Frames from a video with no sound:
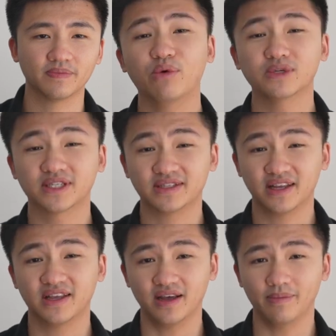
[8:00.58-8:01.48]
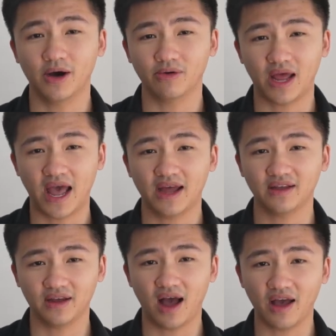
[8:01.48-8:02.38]
I was thinking about
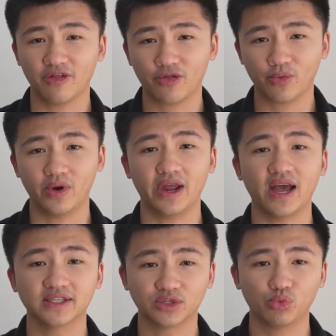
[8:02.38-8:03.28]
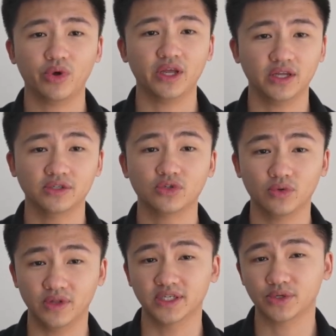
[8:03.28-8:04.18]
adding i3 and Sway into
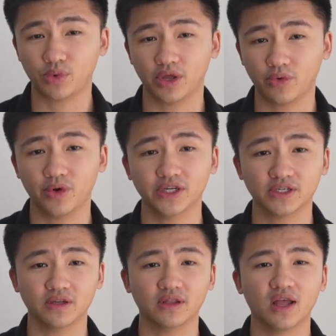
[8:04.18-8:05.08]
this equation,